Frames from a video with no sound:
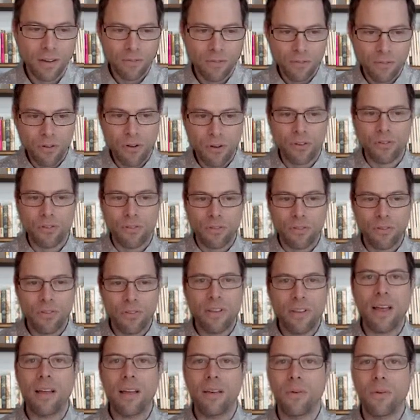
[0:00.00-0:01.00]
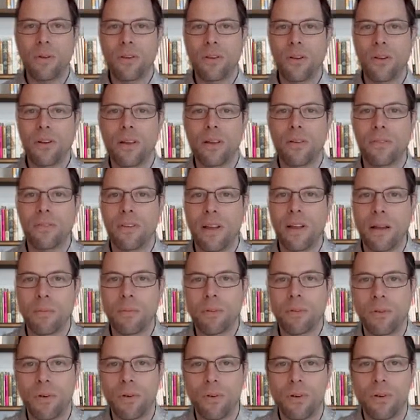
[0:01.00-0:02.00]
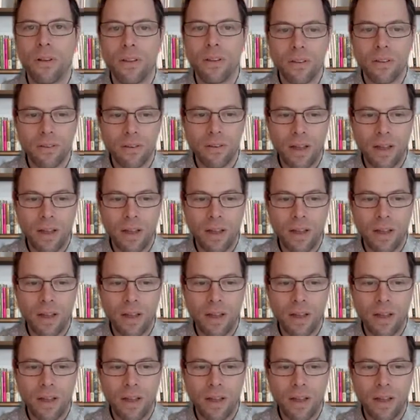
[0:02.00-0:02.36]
Of course, today we don't have time to